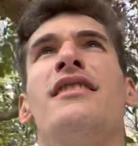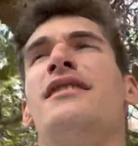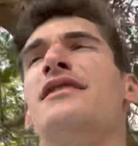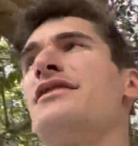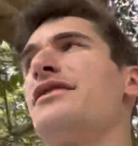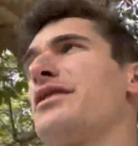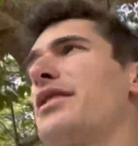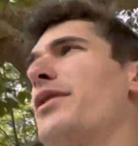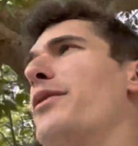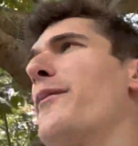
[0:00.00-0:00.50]

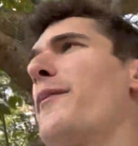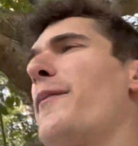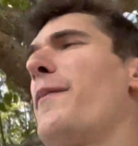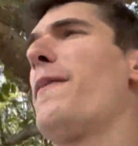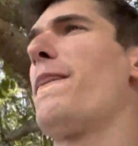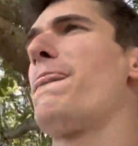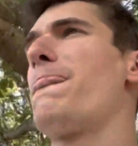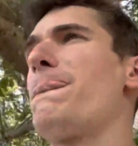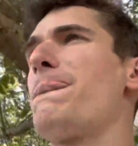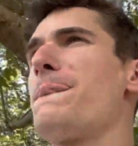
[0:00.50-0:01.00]
So,
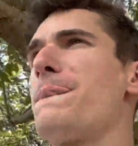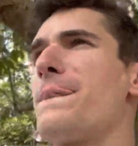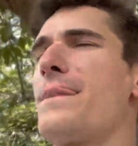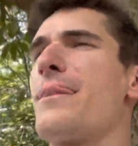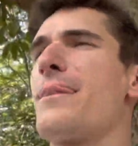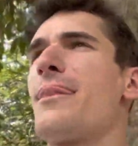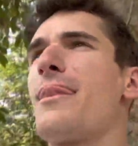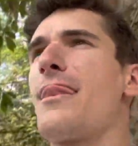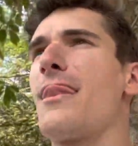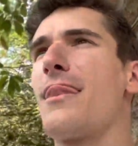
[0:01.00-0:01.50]

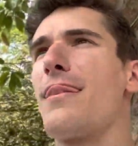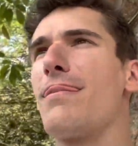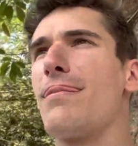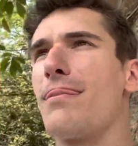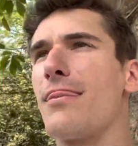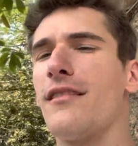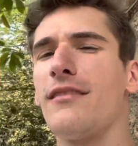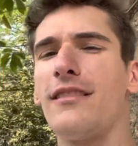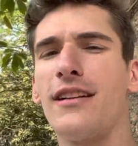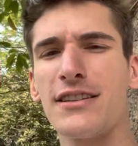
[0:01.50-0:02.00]

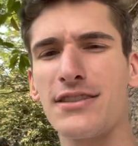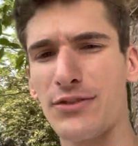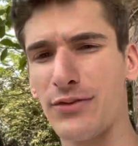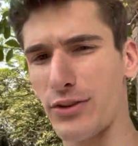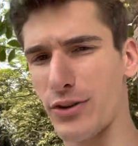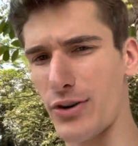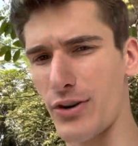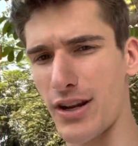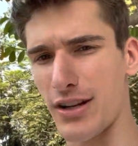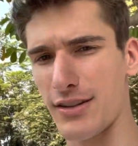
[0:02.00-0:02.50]
lots of
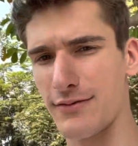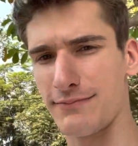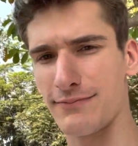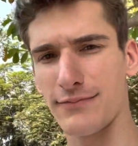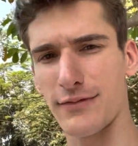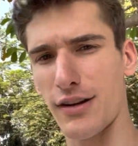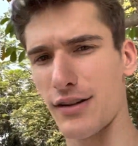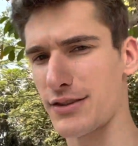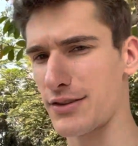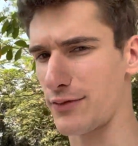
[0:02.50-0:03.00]
learning,
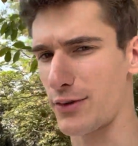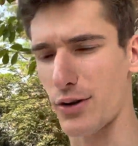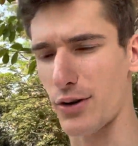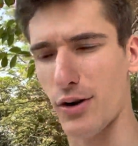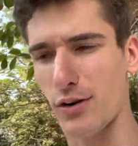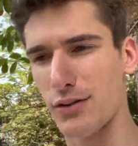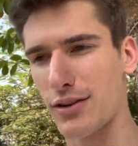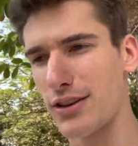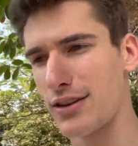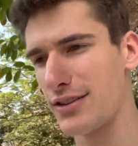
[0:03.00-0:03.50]
lots of
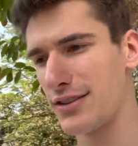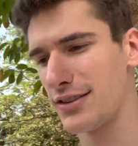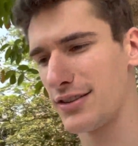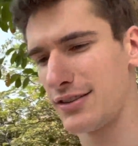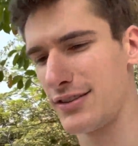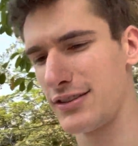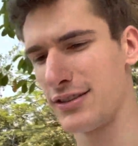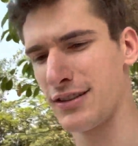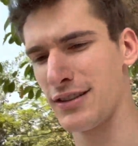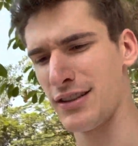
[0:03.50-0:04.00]
growth,
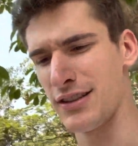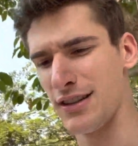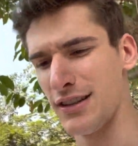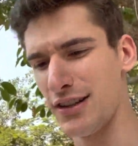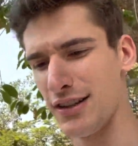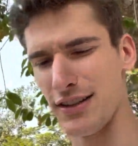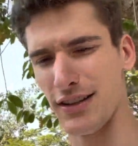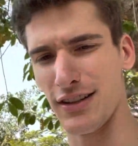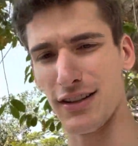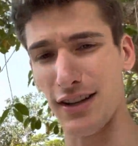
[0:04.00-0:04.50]

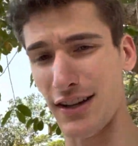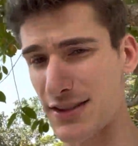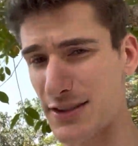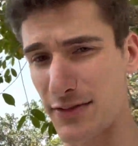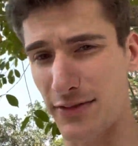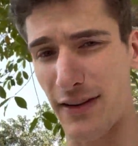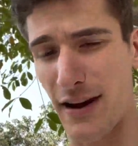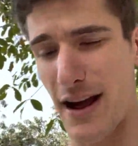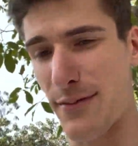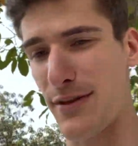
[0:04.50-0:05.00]
lots
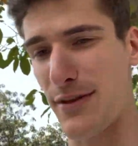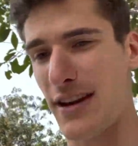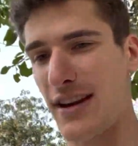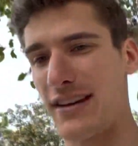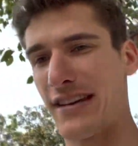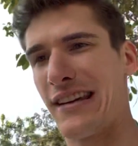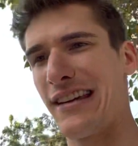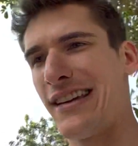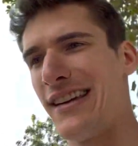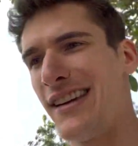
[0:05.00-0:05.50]
of vibing.
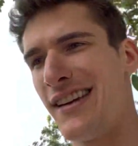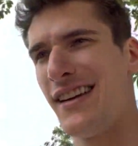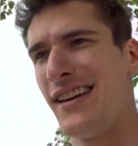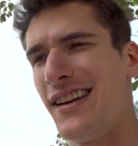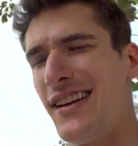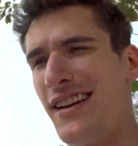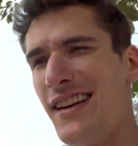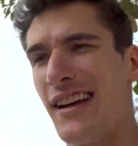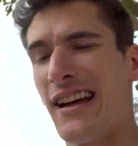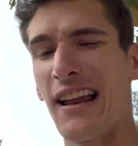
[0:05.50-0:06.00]

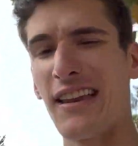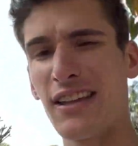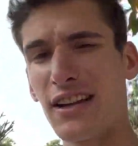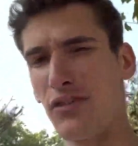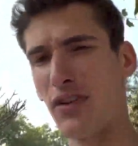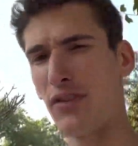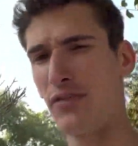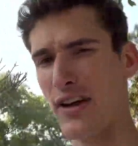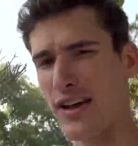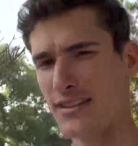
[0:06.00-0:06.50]
I think
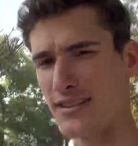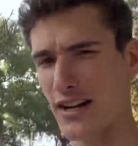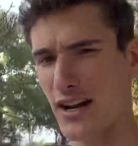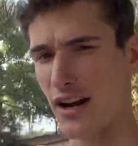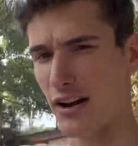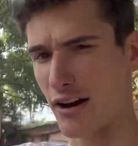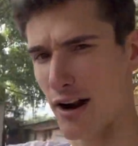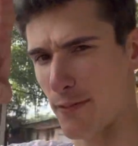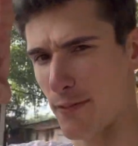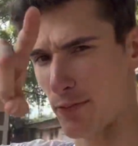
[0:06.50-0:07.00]
of a Venn
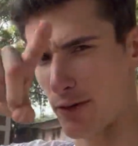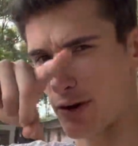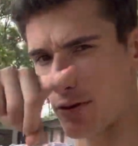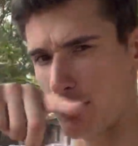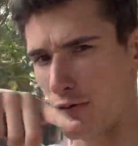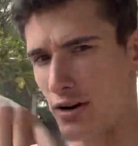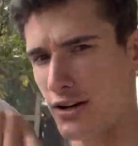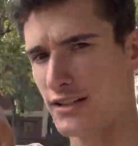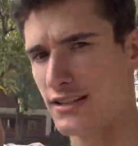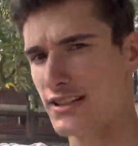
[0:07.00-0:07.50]
diagram where
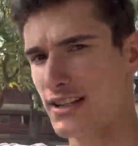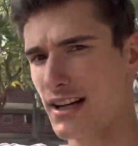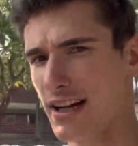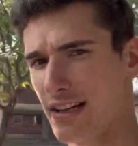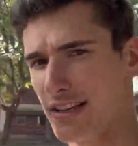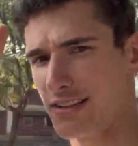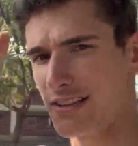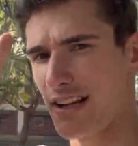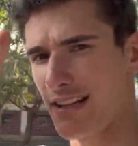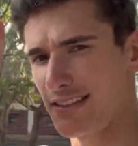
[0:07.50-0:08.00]
one
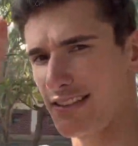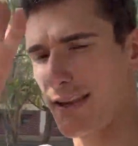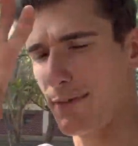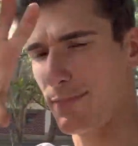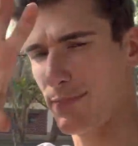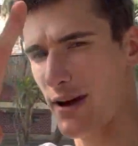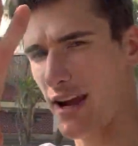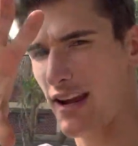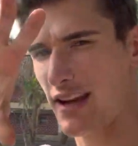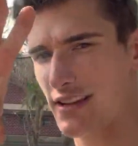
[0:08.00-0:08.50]
side says
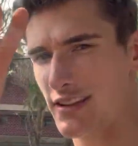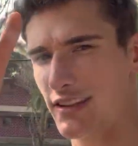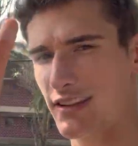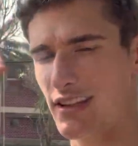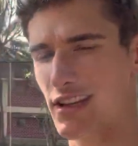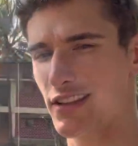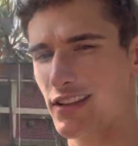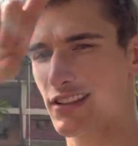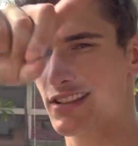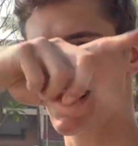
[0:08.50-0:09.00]
impact and
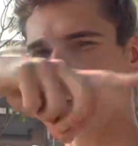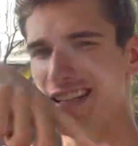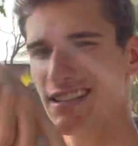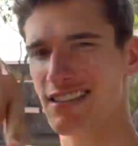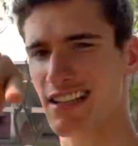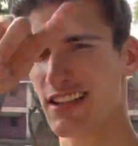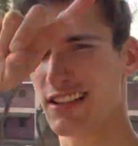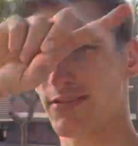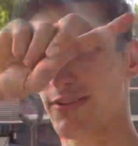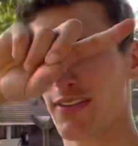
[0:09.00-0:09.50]
the other side
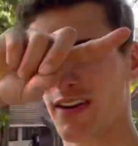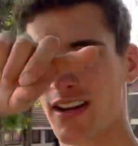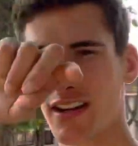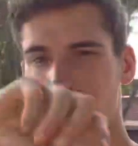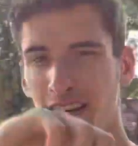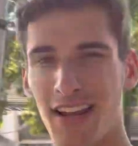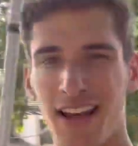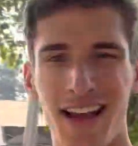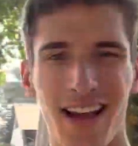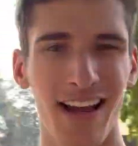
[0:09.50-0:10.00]
says fun.